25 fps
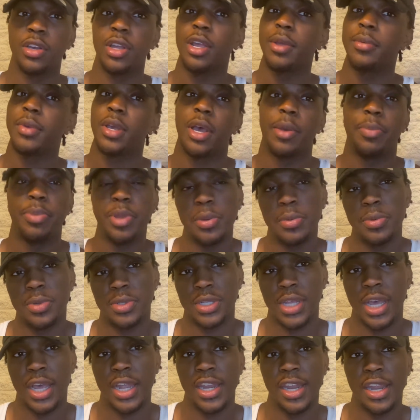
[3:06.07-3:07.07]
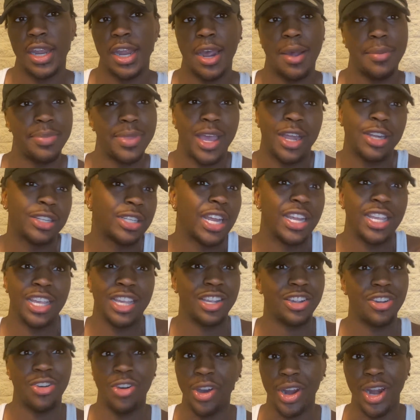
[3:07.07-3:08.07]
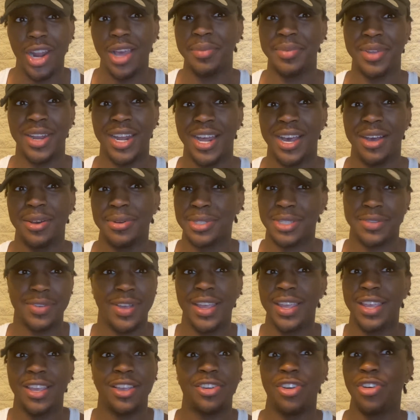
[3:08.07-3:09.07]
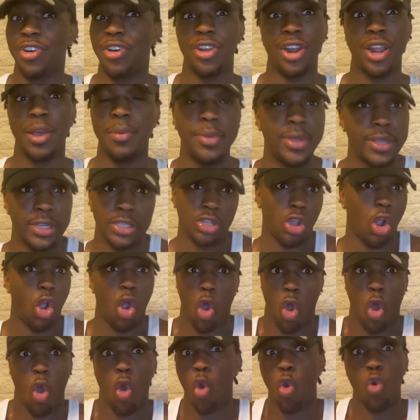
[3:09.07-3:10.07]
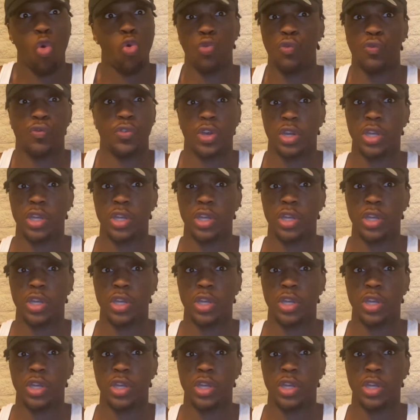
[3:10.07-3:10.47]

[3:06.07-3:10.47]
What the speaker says: Her people's not there. I'm not trying to get caught up in the house. If I get caught up, it's over.